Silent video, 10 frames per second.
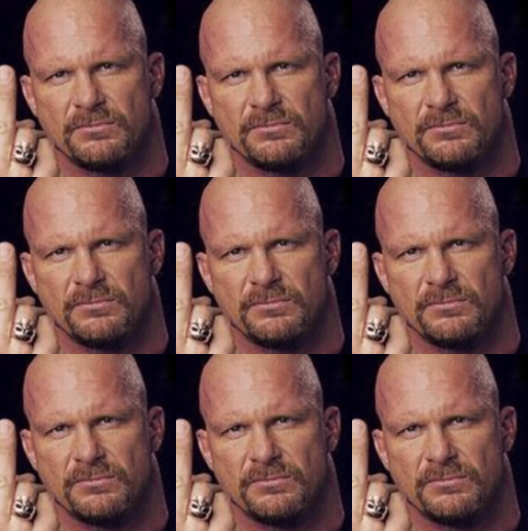
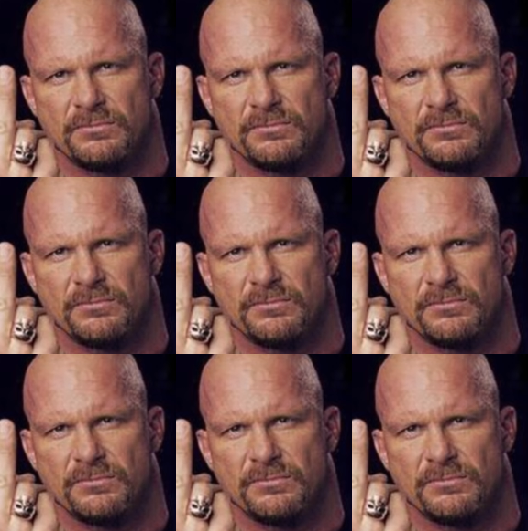
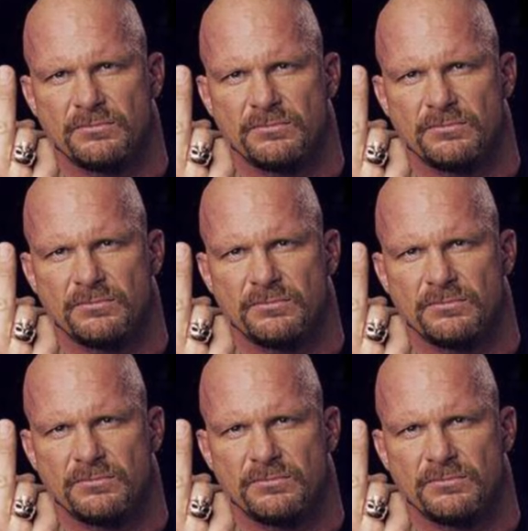
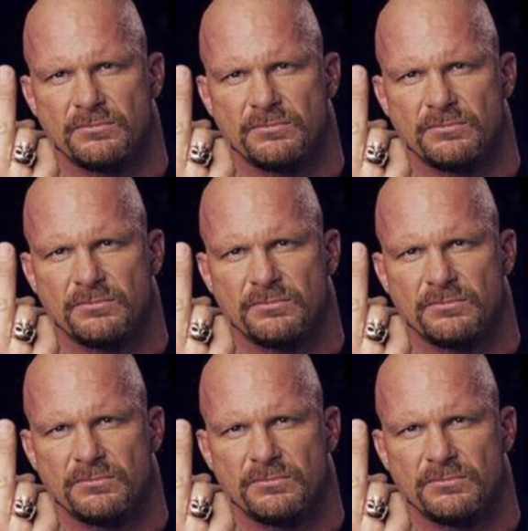
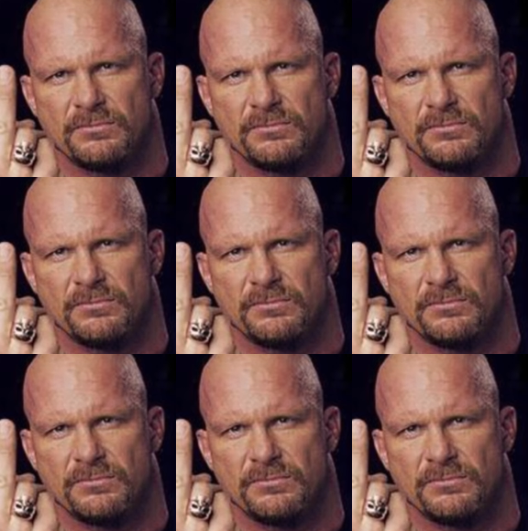
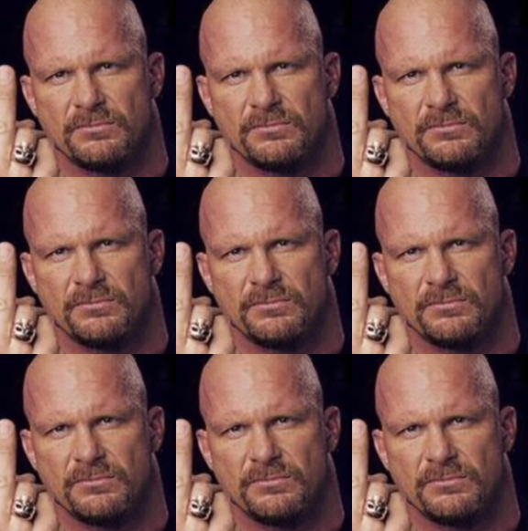
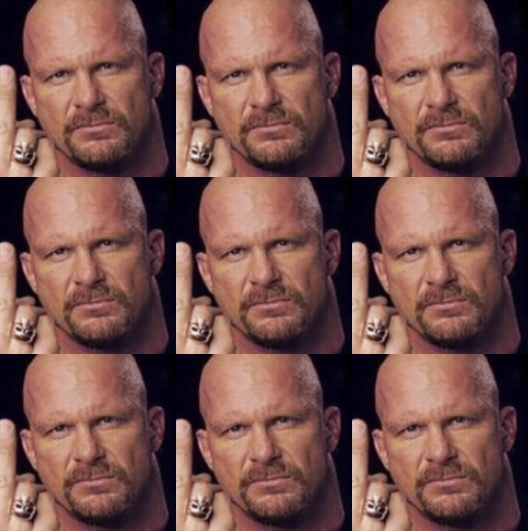
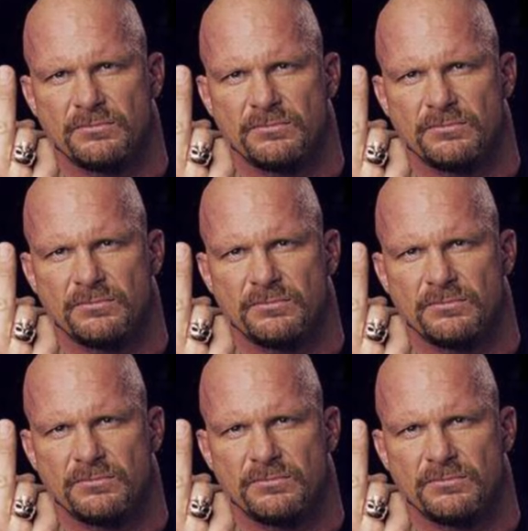
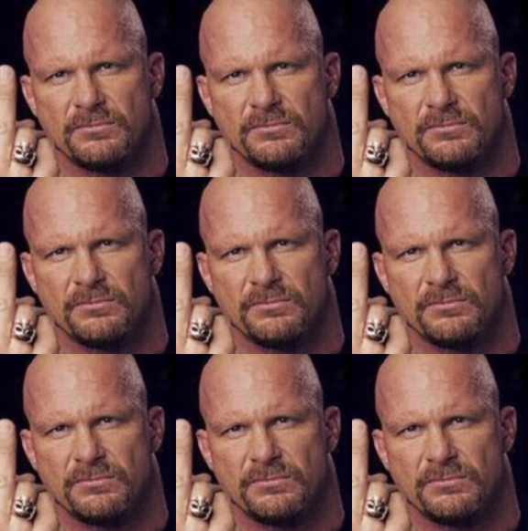This is a still picture; no speech is visible.